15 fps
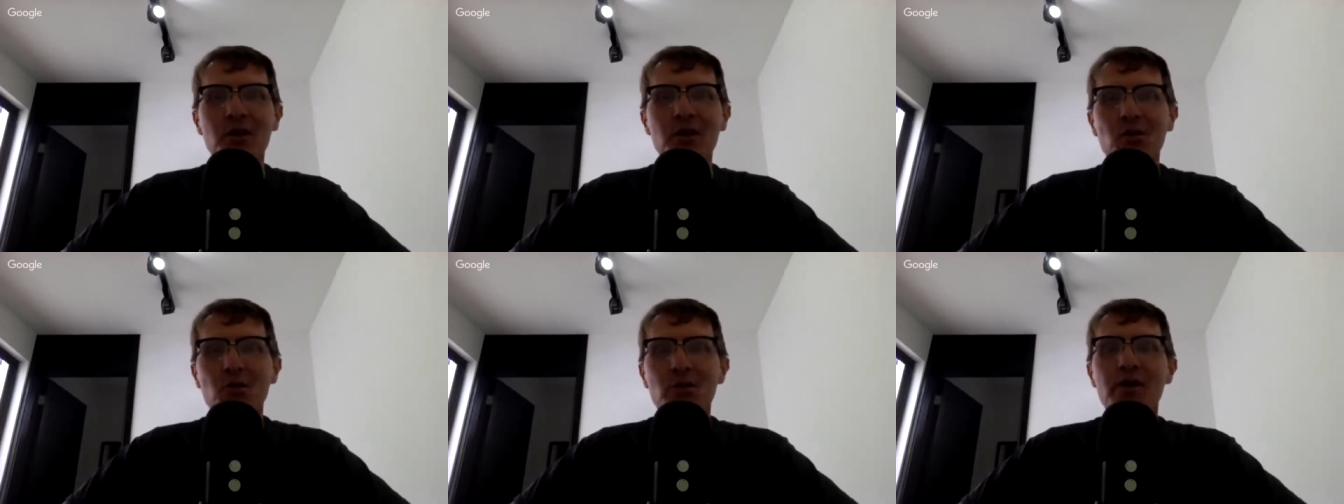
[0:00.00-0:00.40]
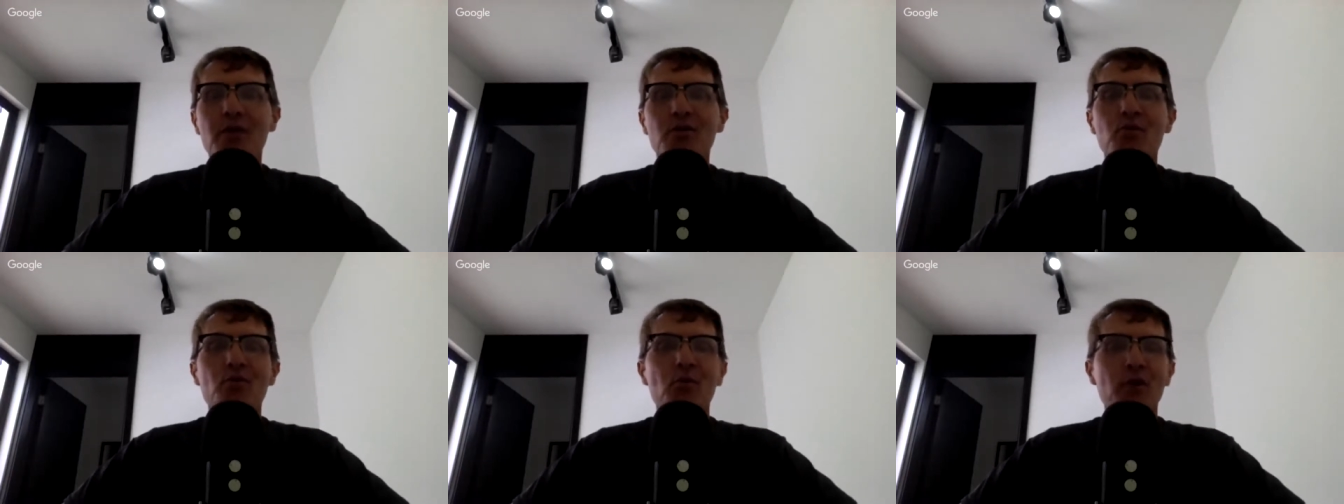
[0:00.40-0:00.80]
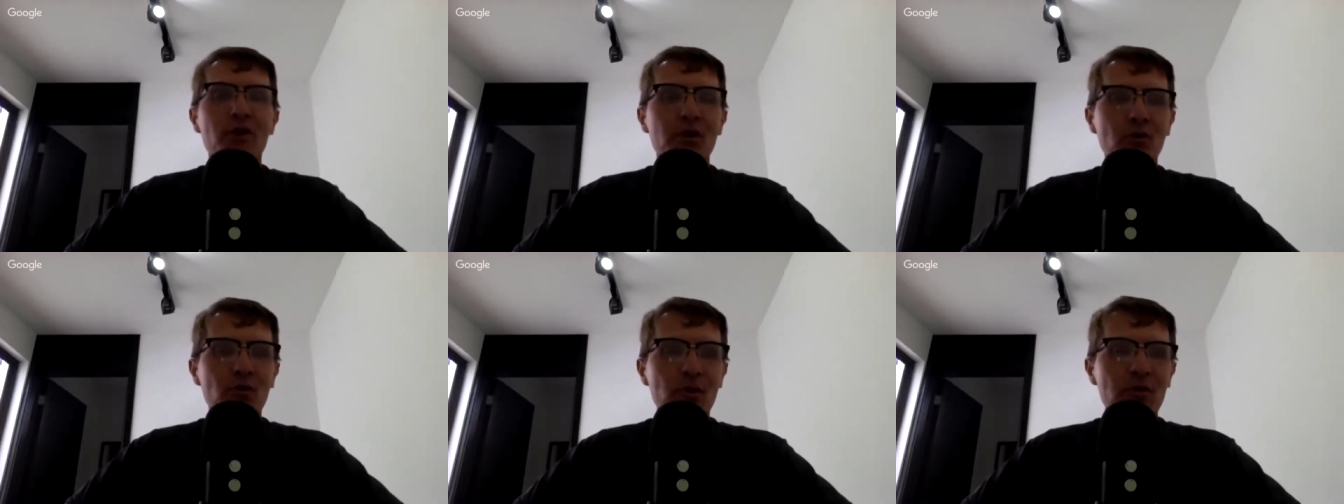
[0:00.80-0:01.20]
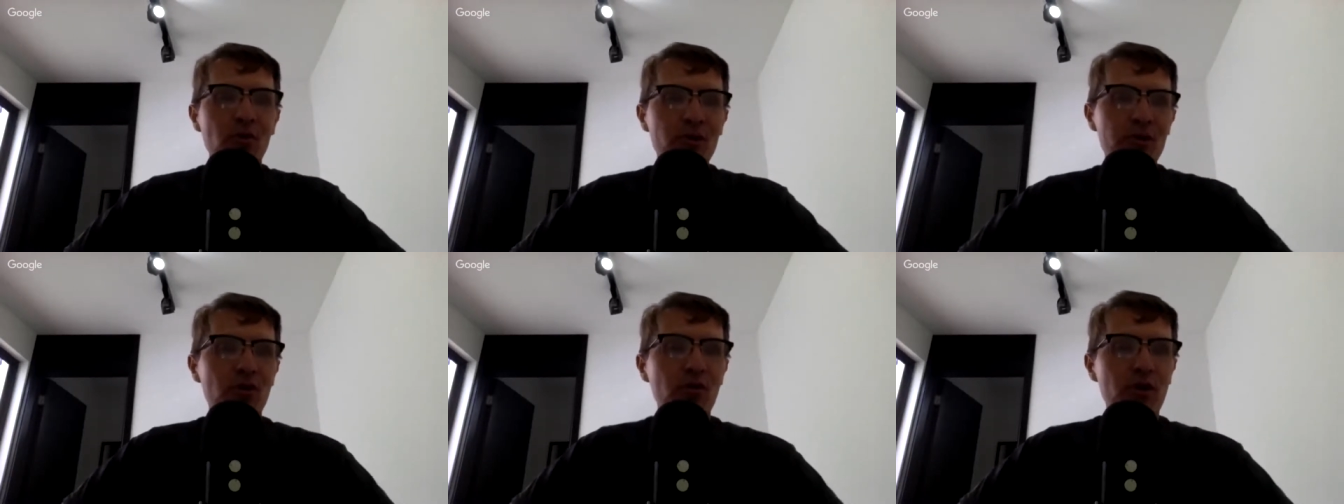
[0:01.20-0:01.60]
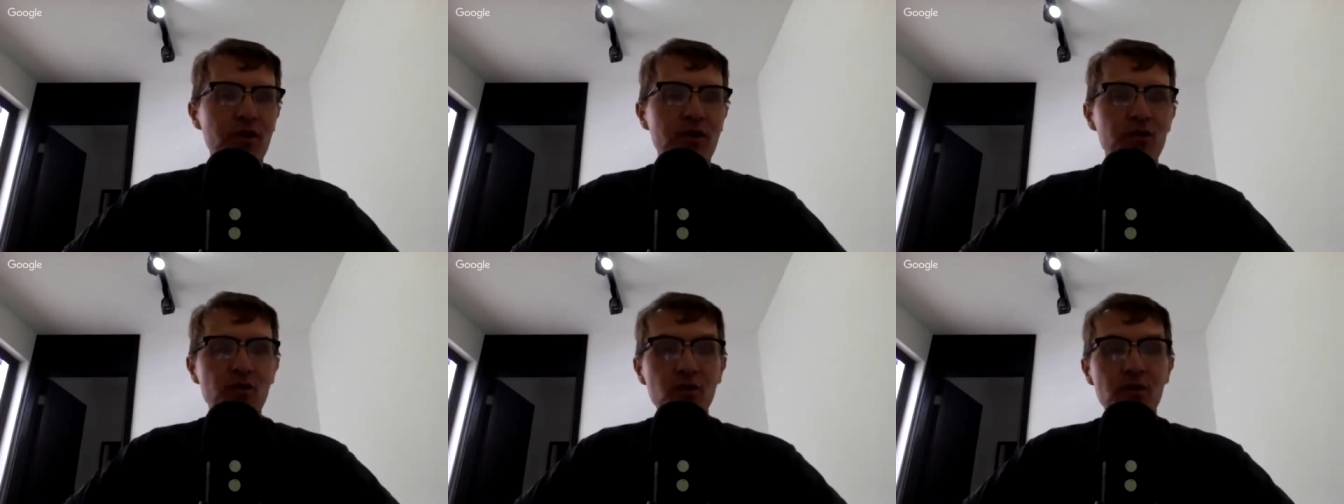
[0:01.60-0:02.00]
what where do you want what do you want to
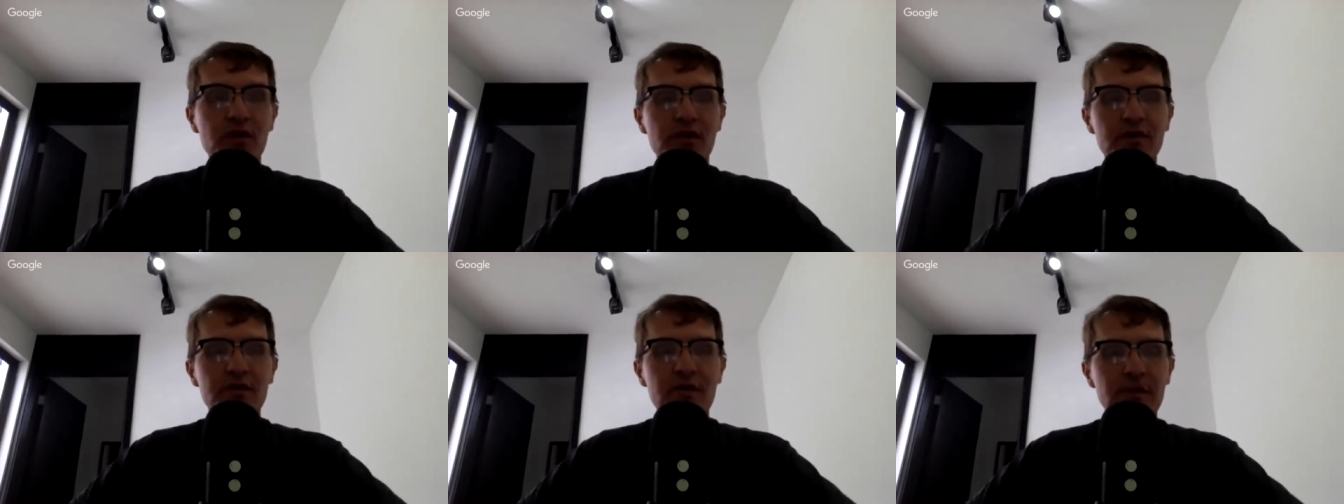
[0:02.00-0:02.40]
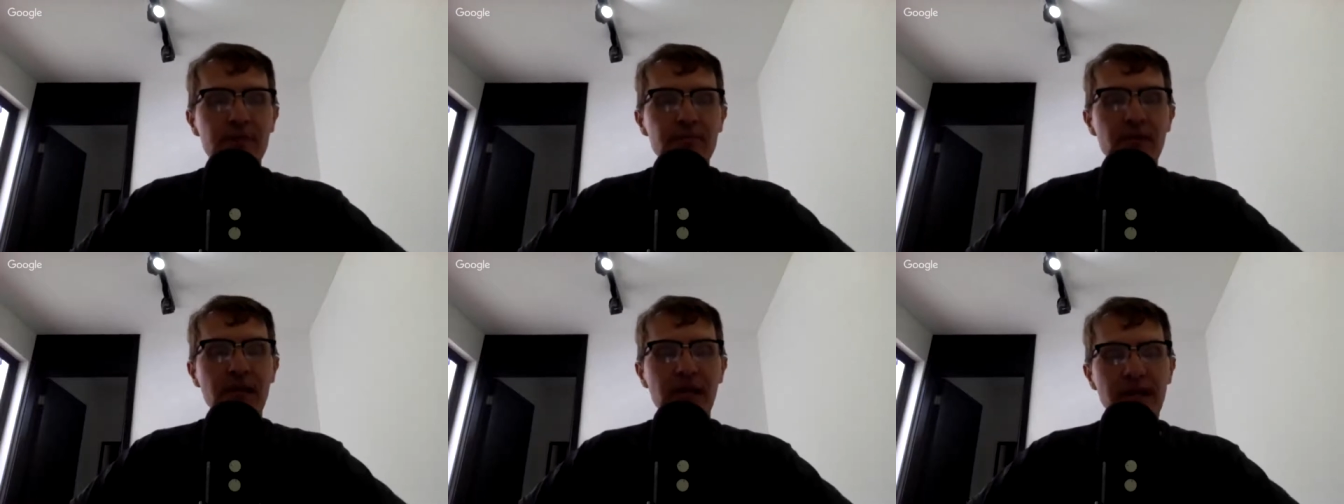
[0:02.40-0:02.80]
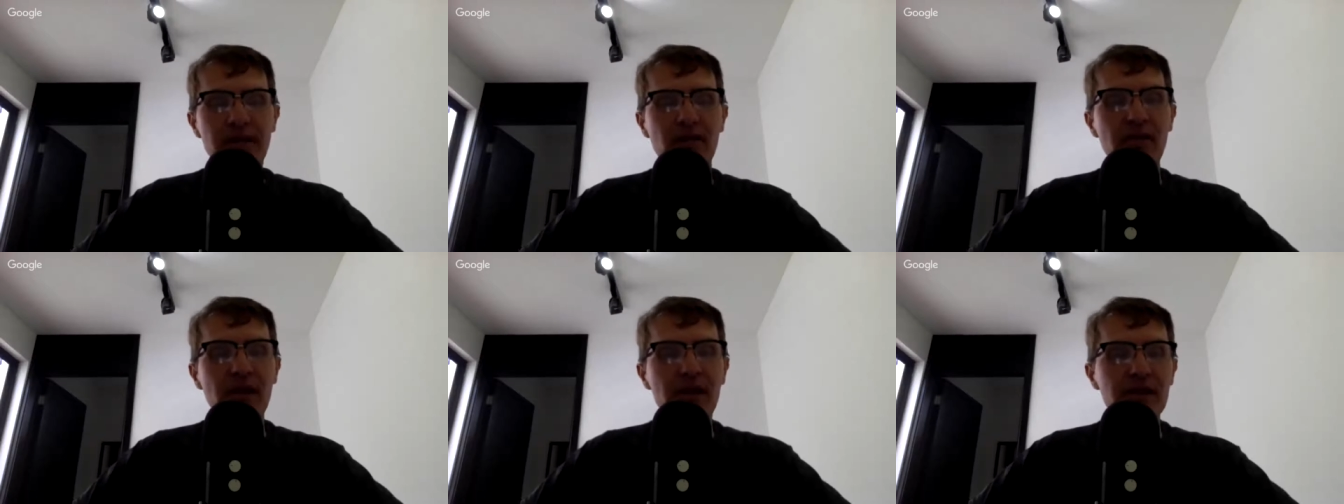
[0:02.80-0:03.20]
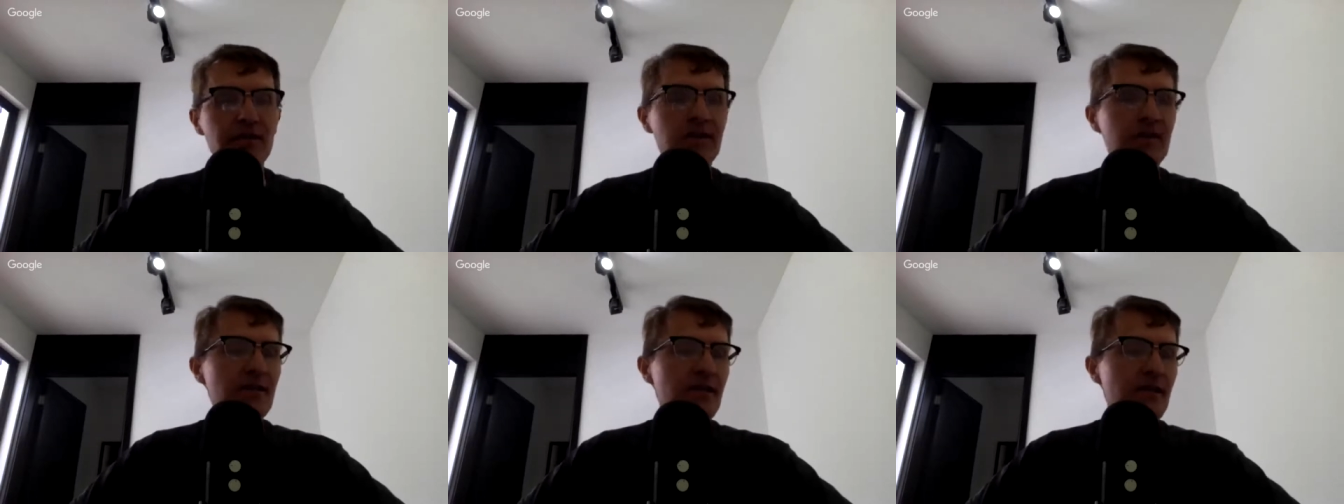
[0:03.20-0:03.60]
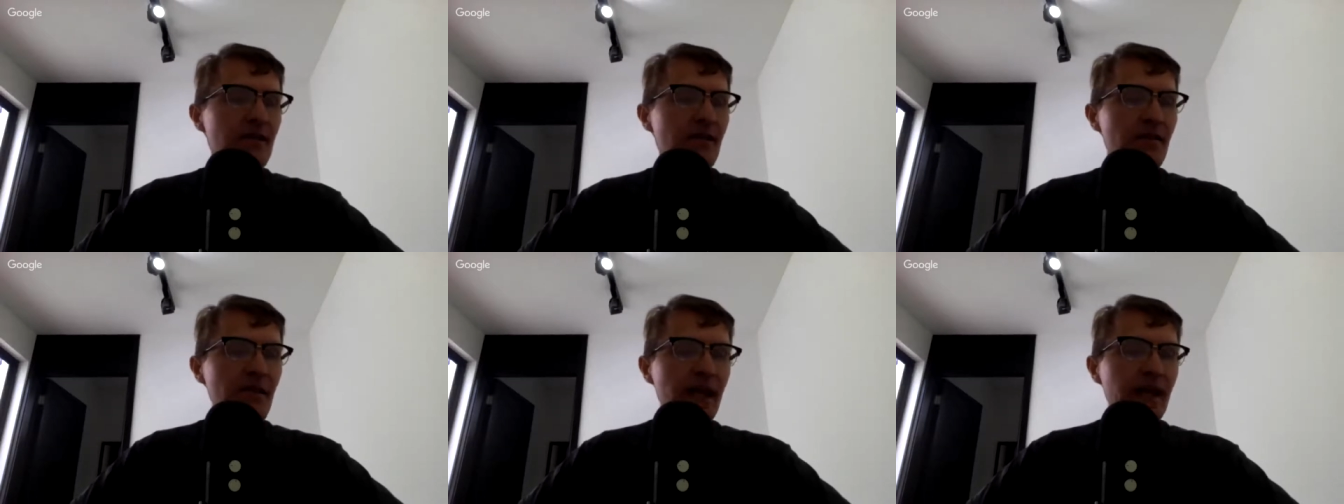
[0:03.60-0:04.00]
do with this and i think
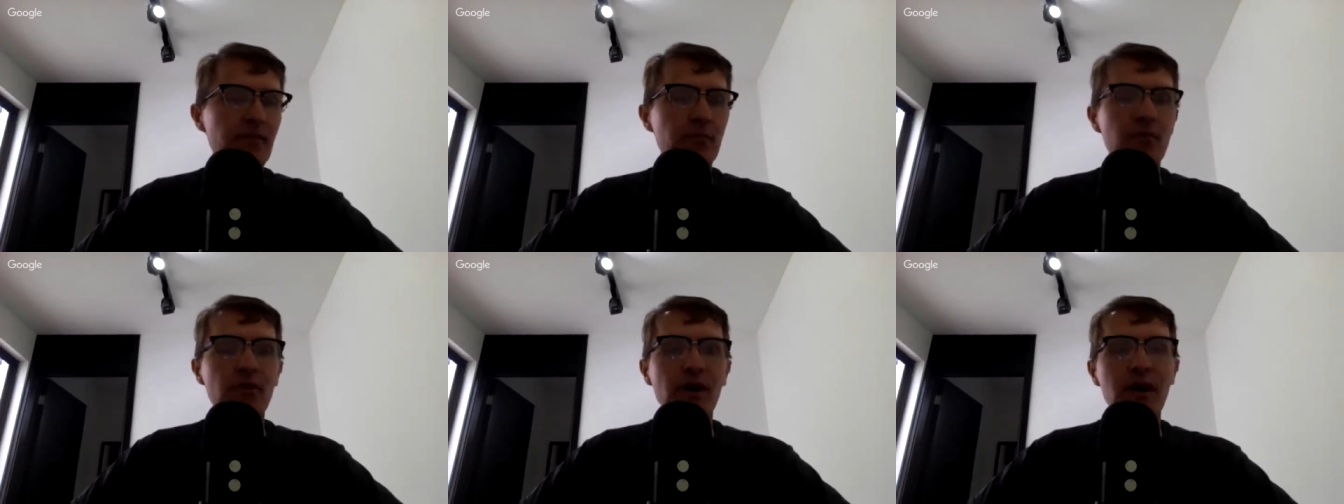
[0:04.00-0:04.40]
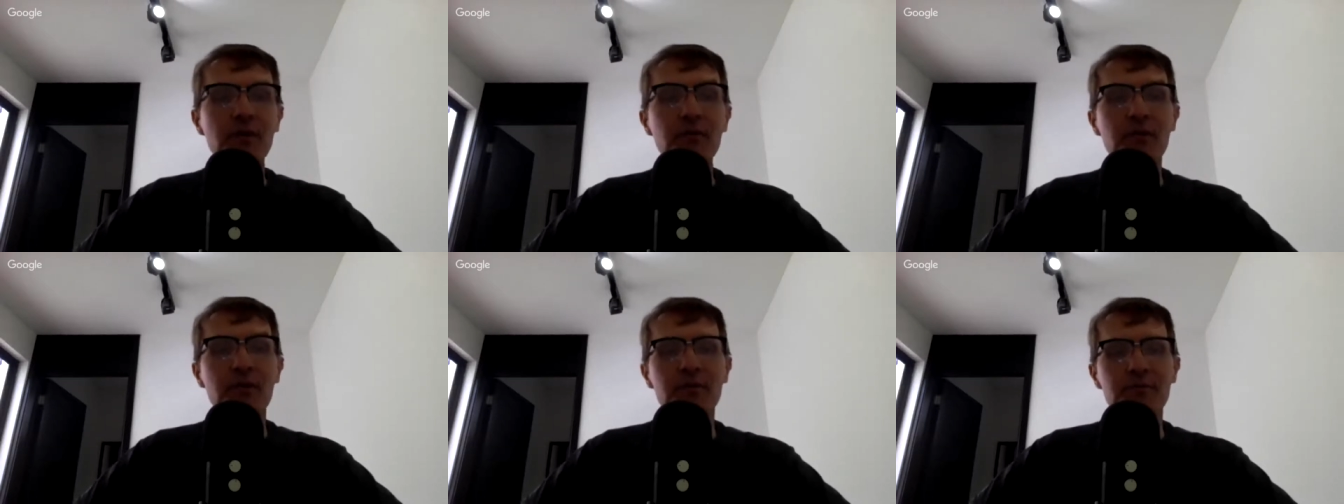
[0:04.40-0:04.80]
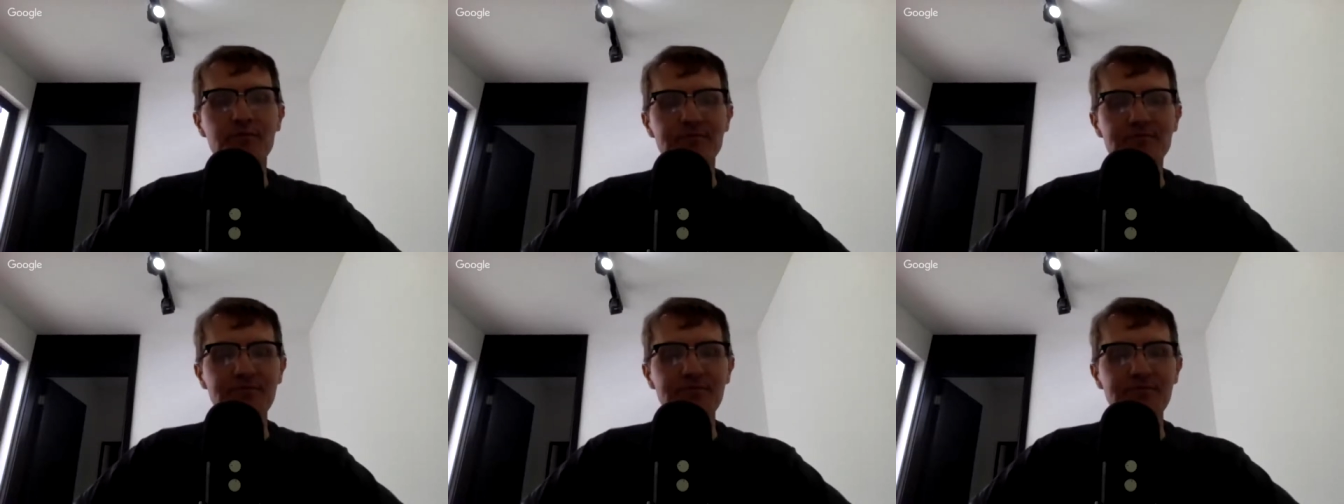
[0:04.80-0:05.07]
that problem